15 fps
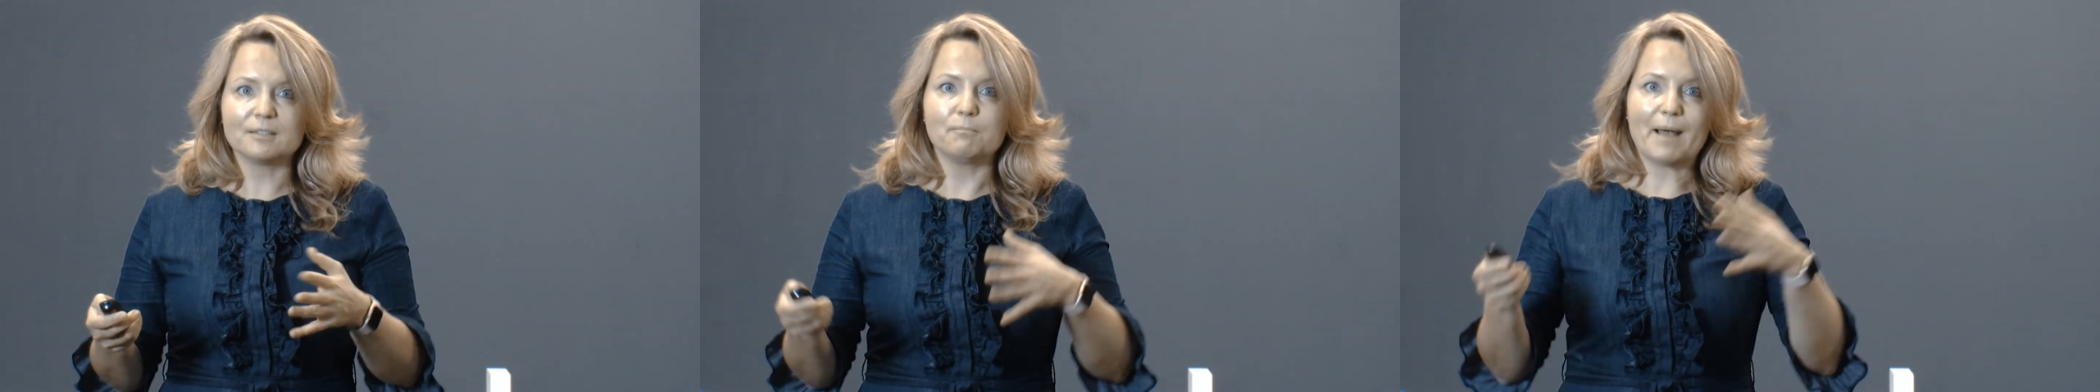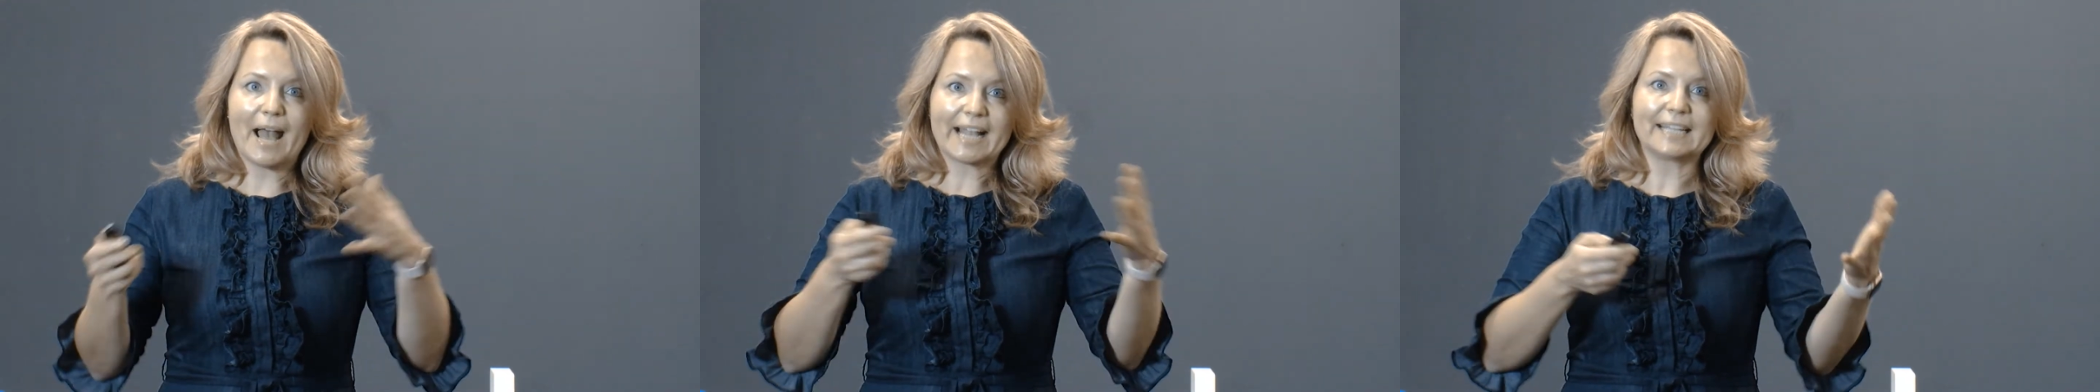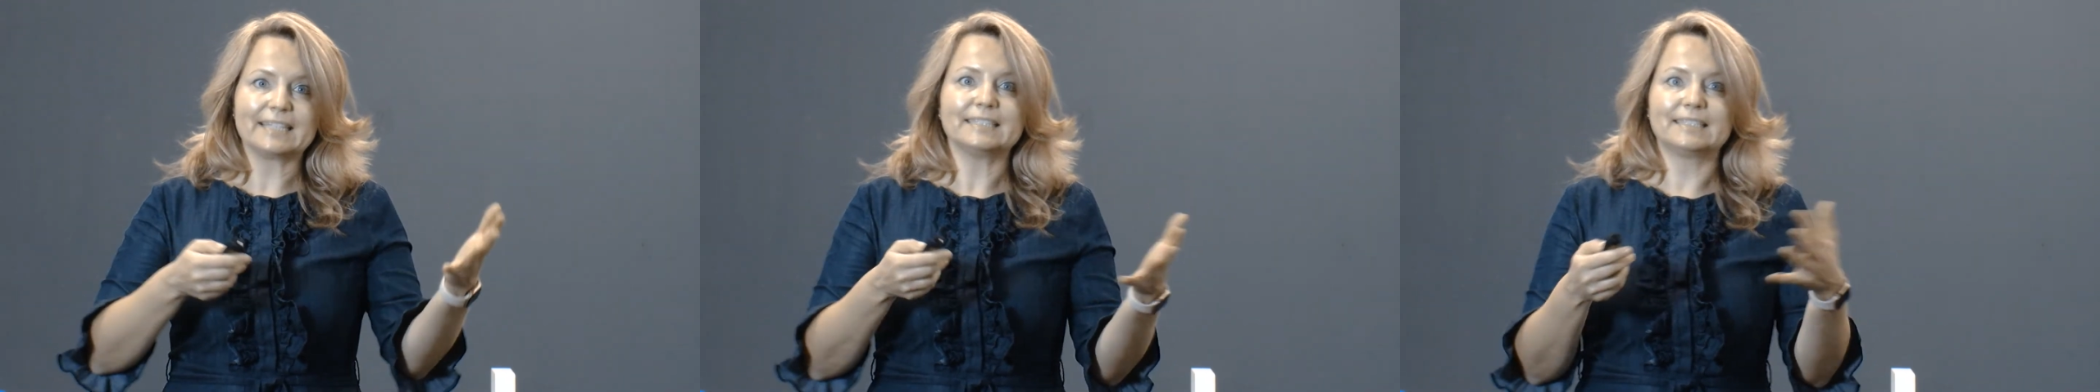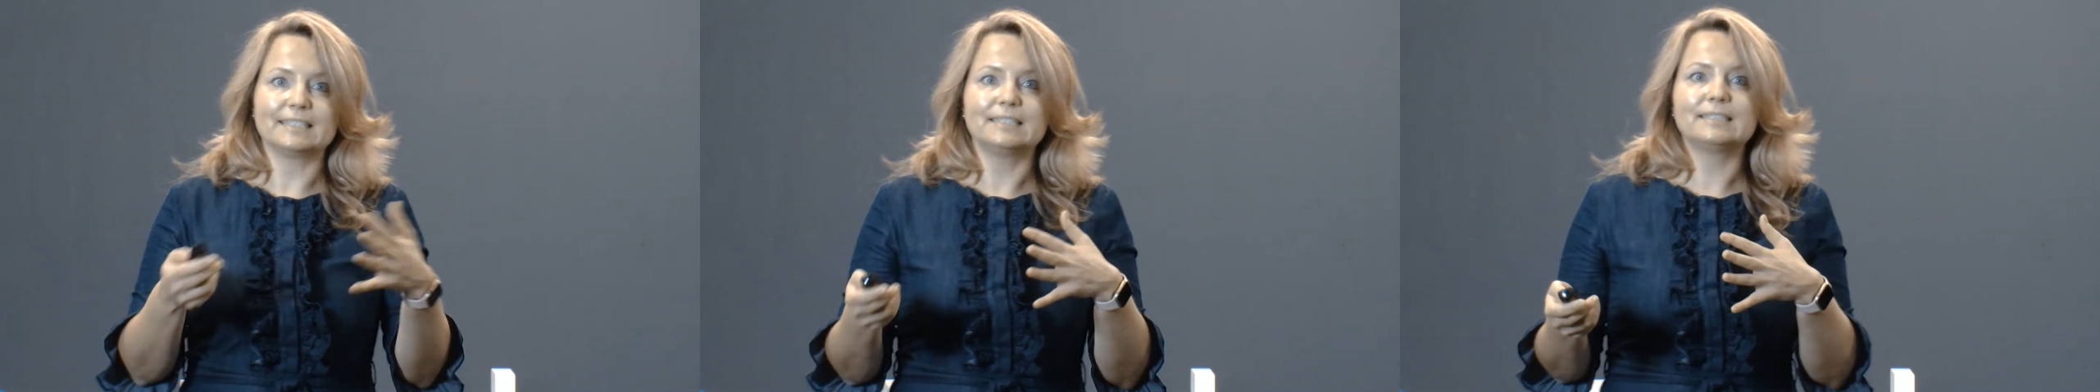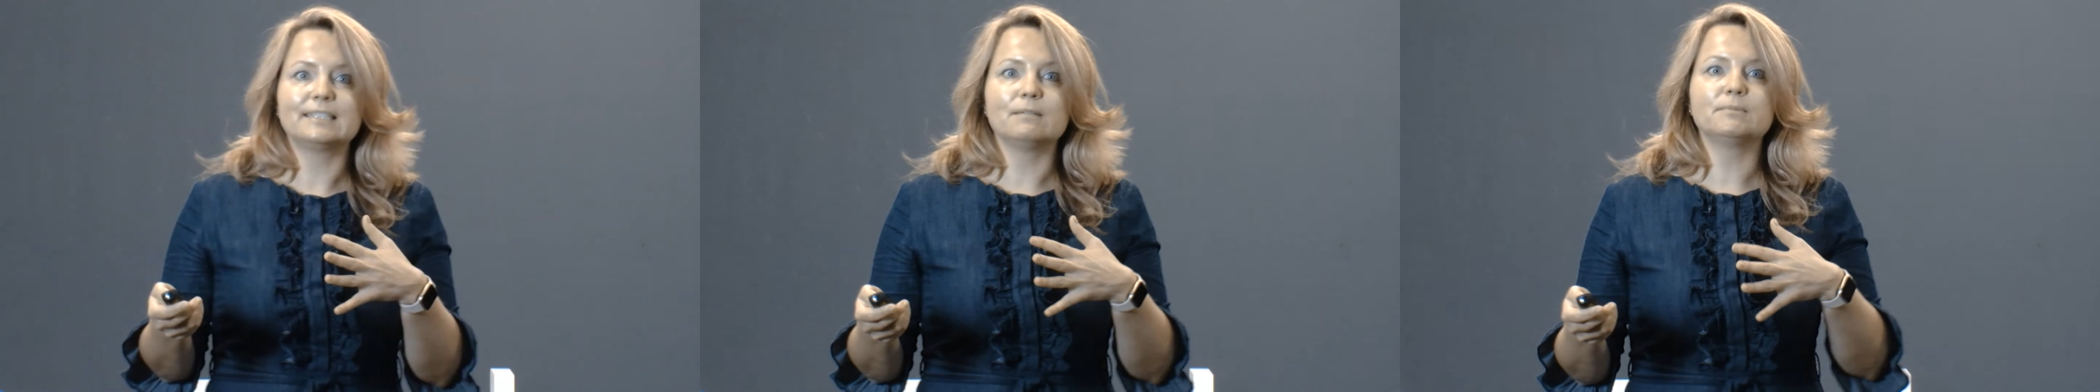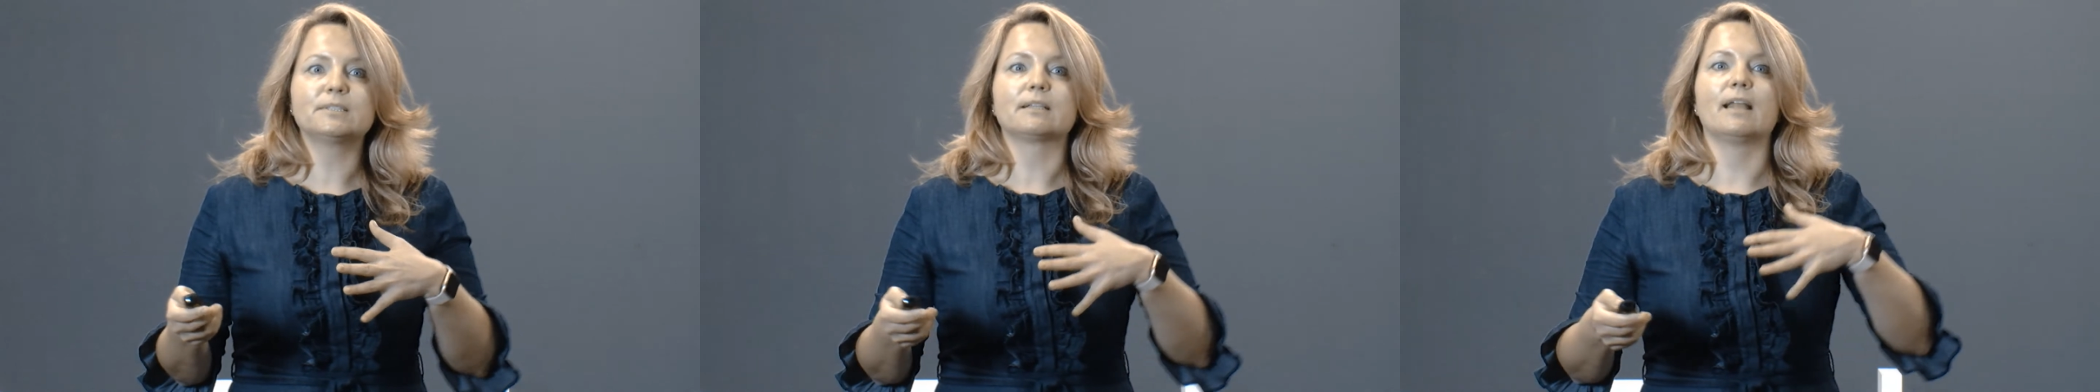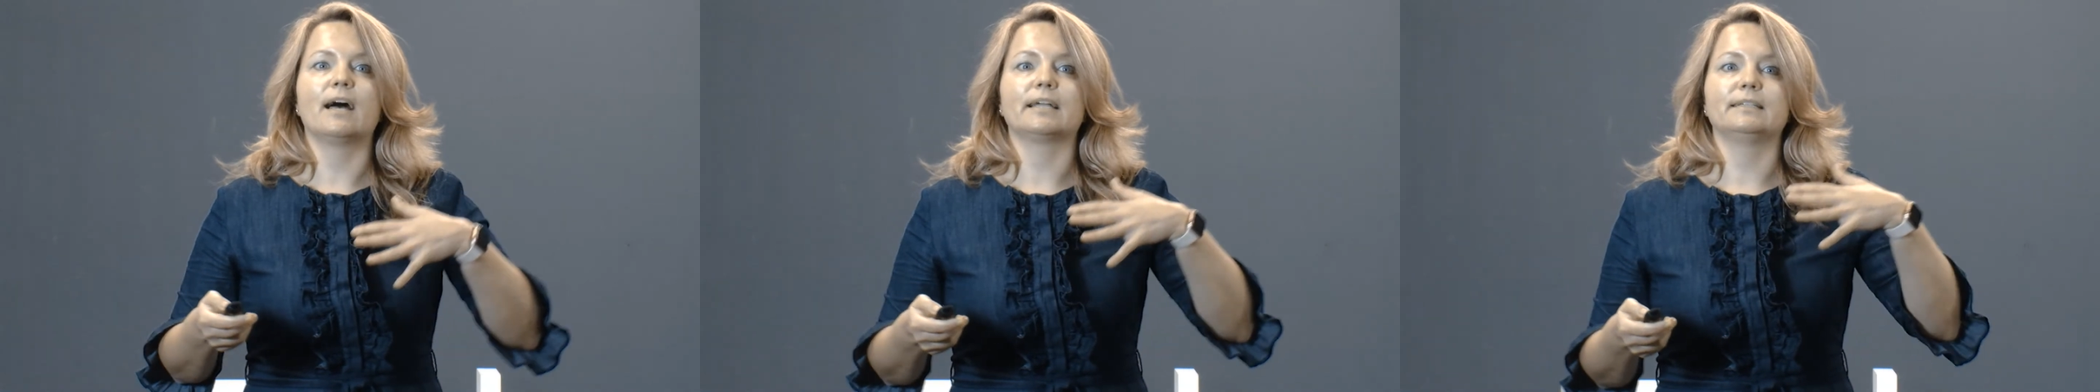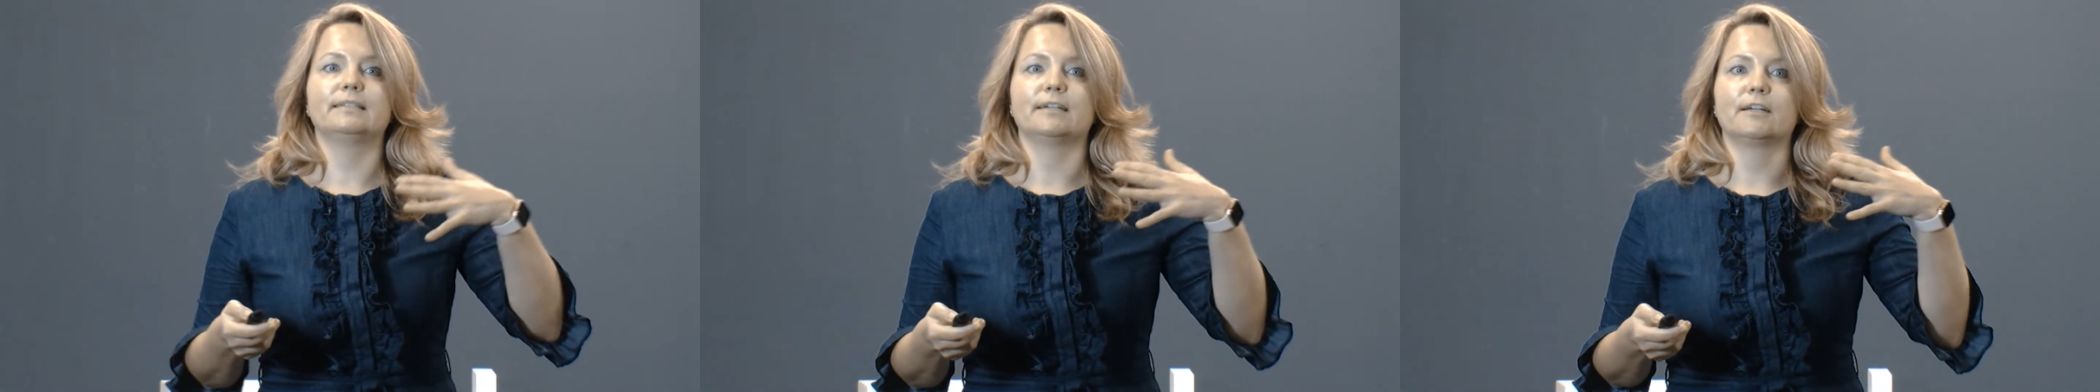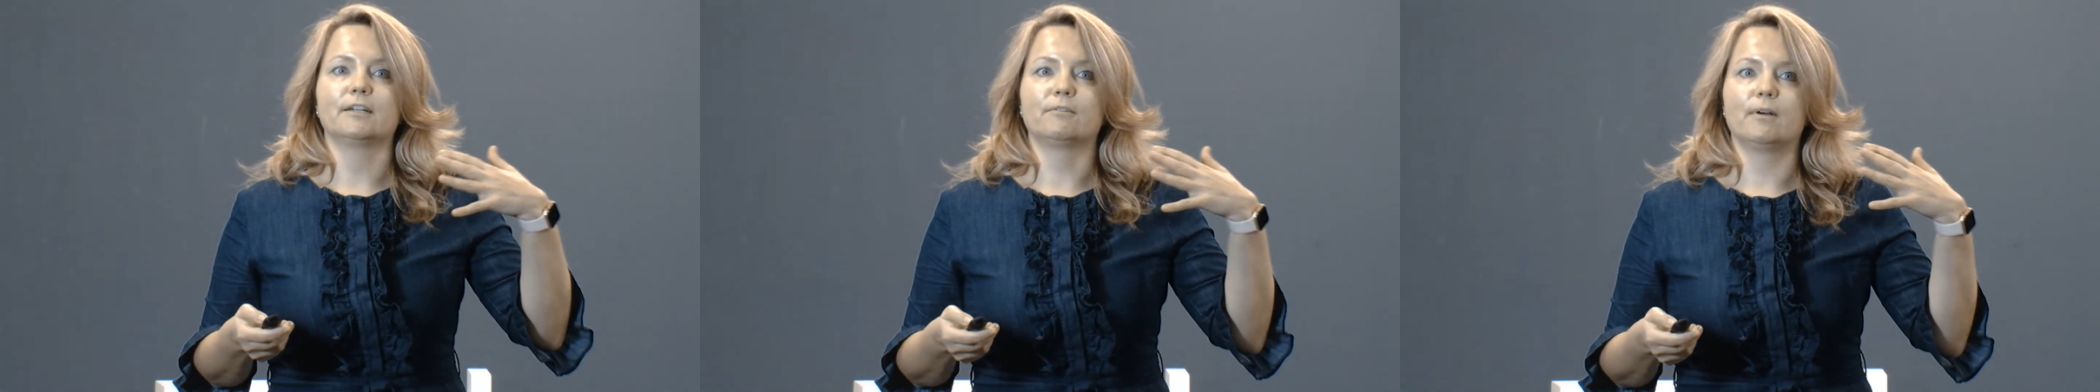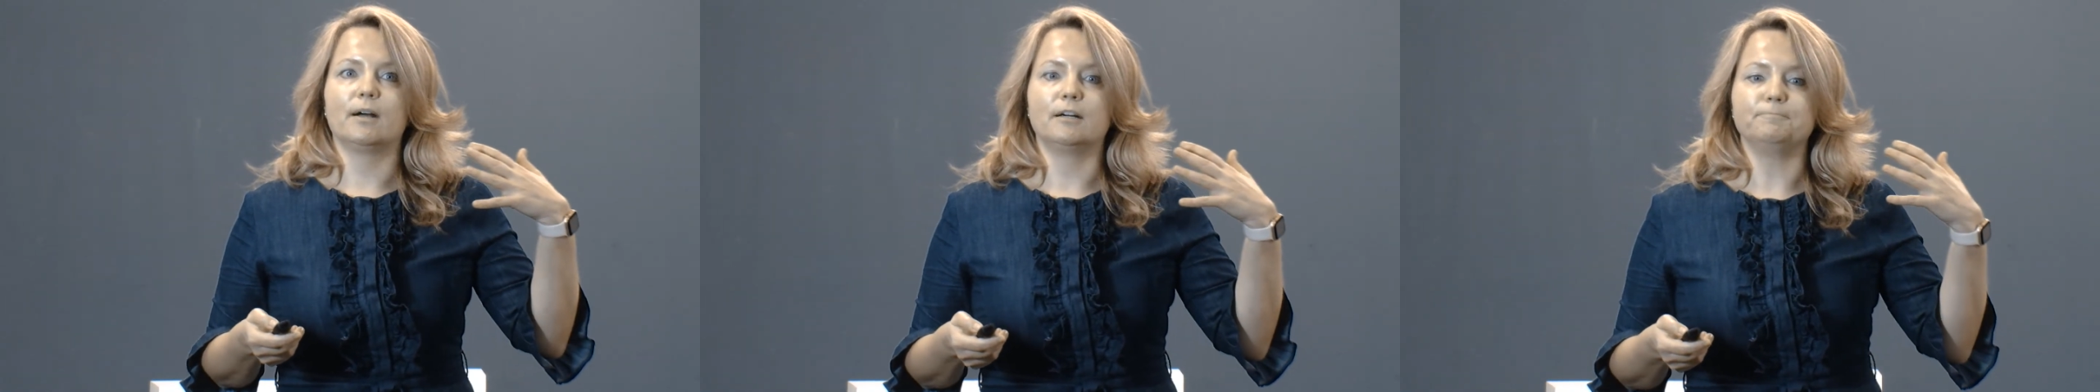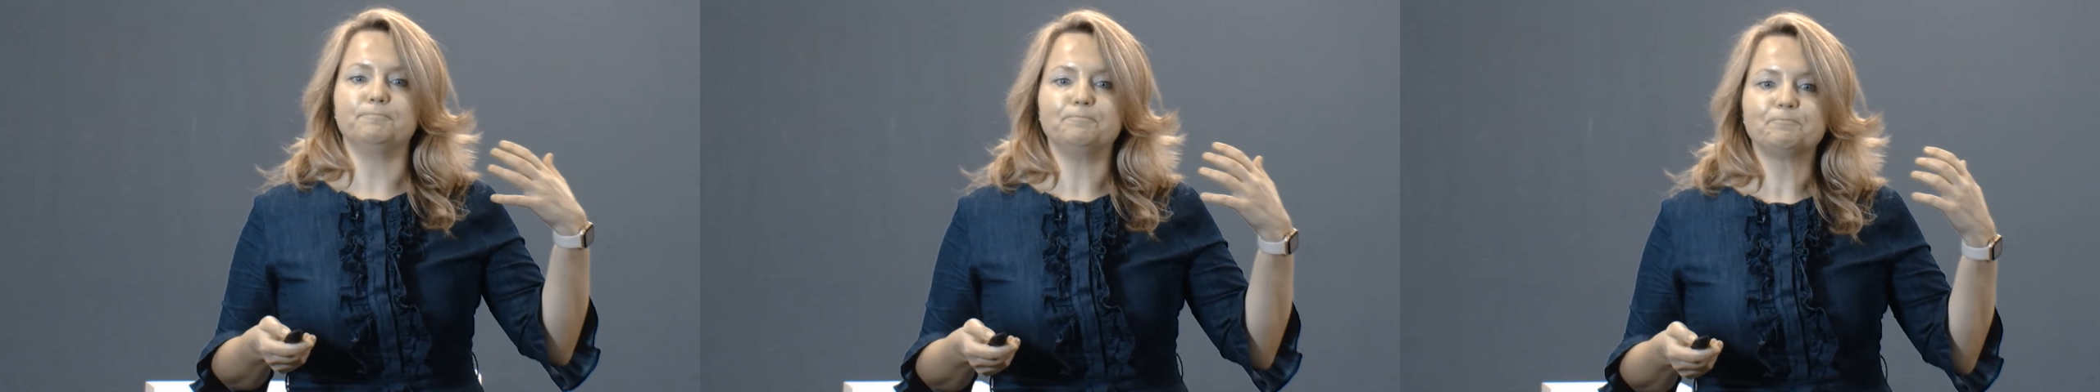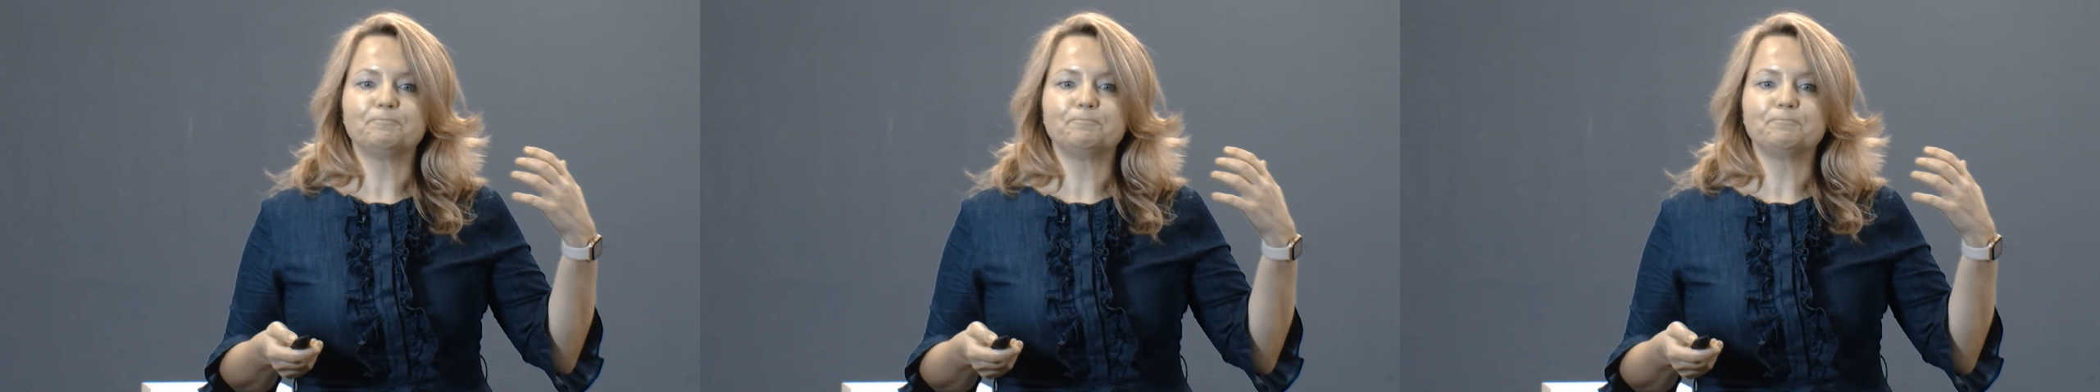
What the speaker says: back-end systems, like their